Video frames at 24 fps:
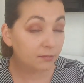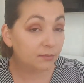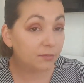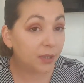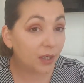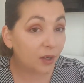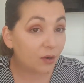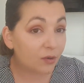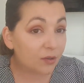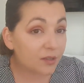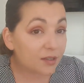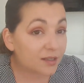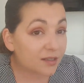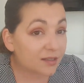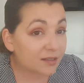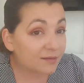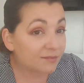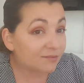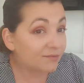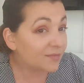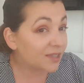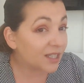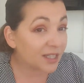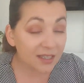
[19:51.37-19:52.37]
because
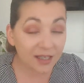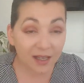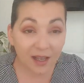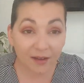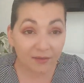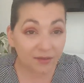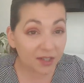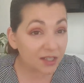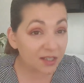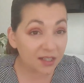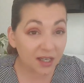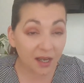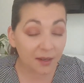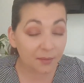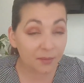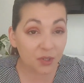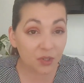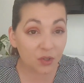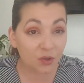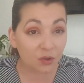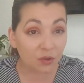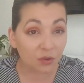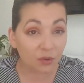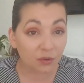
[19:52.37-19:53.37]
it doesn't have the time
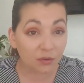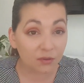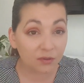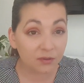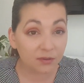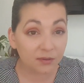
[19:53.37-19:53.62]
to.